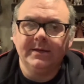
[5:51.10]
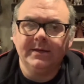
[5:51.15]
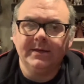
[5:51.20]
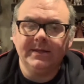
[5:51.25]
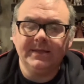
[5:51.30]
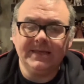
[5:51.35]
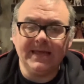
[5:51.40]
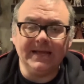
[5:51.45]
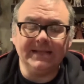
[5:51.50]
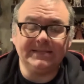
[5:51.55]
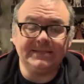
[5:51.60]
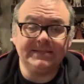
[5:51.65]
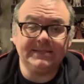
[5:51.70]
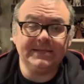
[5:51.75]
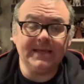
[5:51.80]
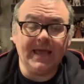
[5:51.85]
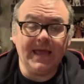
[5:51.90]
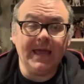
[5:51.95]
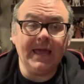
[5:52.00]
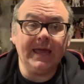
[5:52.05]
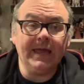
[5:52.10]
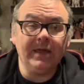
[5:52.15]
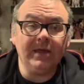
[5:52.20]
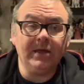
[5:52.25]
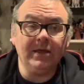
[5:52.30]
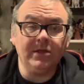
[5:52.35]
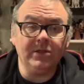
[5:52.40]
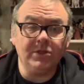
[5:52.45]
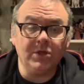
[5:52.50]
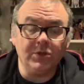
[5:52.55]
gets
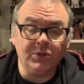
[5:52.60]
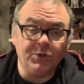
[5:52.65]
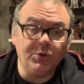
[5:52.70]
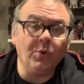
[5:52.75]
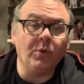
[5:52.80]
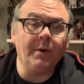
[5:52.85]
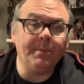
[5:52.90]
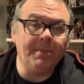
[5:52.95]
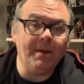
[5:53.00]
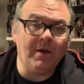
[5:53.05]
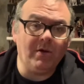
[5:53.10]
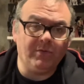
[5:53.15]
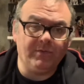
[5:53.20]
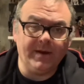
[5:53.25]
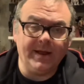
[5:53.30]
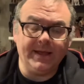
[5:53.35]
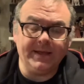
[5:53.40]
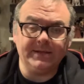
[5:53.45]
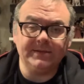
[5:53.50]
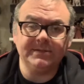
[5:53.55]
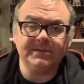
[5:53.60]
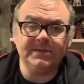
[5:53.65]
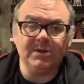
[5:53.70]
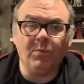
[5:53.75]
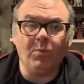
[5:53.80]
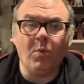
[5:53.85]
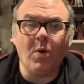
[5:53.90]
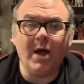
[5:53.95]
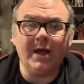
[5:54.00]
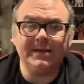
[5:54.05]
the doorbell rings, and
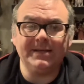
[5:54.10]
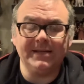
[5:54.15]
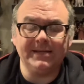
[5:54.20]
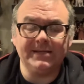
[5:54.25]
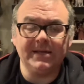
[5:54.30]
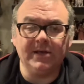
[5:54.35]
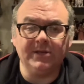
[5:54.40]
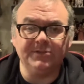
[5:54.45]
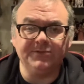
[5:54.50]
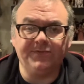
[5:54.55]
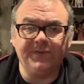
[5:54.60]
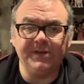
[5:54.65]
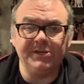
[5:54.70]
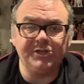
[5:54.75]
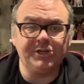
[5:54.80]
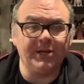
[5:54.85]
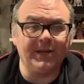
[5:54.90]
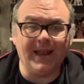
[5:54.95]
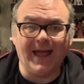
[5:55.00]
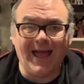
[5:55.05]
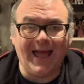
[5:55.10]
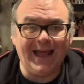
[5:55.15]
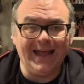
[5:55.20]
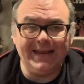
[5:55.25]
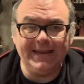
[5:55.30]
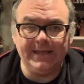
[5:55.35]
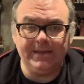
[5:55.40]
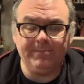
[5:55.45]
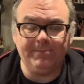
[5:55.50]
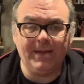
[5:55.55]
Wanda tells Vision, I
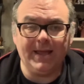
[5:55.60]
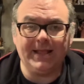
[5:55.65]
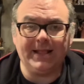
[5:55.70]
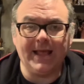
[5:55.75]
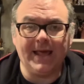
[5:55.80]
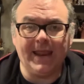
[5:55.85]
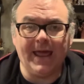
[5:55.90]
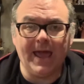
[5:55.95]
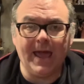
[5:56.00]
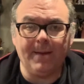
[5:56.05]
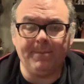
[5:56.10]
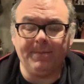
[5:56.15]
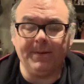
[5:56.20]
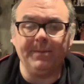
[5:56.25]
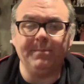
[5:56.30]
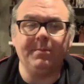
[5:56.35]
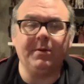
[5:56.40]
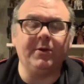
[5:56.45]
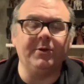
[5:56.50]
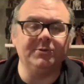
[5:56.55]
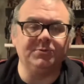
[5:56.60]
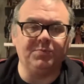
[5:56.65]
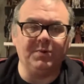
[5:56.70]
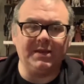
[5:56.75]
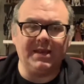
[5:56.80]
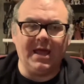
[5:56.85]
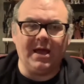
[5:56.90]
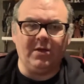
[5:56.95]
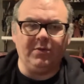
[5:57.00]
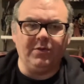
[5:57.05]
didn't make that happen, because we
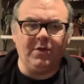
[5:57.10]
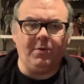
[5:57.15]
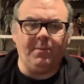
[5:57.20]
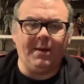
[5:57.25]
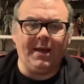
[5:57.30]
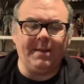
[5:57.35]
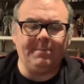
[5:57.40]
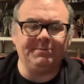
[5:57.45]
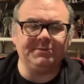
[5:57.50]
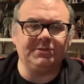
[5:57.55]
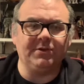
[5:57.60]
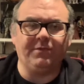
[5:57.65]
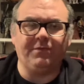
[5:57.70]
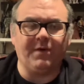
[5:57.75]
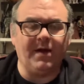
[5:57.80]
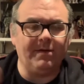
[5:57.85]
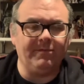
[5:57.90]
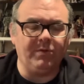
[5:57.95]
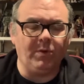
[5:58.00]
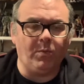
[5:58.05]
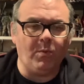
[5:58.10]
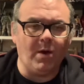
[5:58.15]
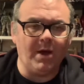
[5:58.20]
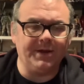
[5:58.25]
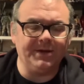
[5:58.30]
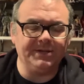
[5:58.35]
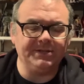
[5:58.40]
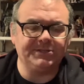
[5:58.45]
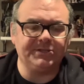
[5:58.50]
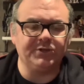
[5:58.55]
now know by episode 5 that
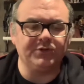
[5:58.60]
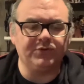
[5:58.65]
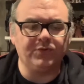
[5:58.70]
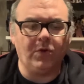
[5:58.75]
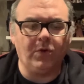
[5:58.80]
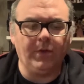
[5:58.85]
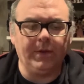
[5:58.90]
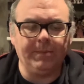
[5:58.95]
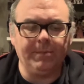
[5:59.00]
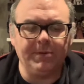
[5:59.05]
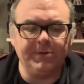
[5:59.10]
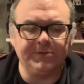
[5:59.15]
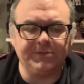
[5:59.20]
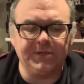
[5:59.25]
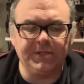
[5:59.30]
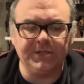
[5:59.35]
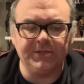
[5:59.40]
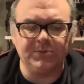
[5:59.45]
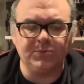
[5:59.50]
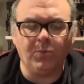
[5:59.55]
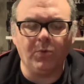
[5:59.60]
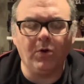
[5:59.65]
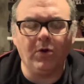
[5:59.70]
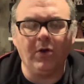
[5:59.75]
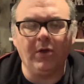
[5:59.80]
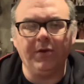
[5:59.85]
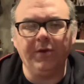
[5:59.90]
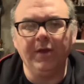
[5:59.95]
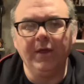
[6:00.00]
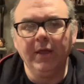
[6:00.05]
Wanda is controlling most of this
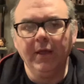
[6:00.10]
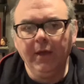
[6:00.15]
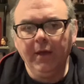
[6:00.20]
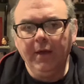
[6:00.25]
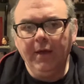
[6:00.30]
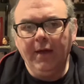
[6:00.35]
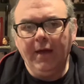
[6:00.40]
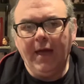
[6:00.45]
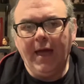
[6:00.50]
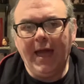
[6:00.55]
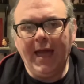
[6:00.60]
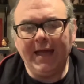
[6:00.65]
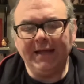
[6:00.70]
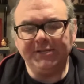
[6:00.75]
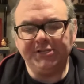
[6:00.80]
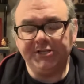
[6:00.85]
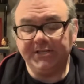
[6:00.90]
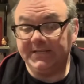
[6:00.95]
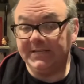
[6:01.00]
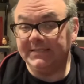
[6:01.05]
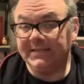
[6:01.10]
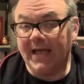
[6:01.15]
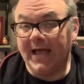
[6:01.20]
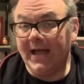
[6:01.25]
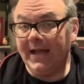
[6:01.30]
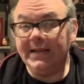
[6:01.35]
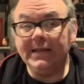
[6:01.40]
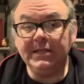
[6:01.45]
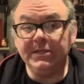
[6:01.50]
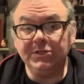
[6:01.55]
world. And she says,
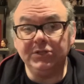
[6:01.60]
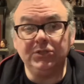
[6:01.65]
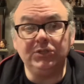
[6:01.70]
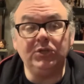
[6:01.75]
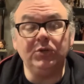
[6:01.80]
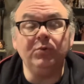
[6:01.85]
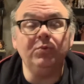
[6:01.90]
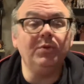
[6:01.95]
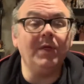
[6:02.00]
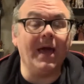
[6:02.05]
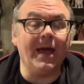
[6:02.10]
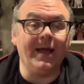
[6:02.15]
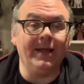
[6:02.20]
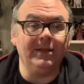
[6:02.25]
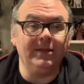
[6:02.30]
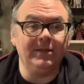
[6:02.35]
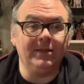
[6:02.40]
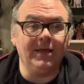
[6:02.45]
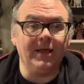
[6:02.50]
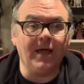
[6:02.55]
I didn't do that. That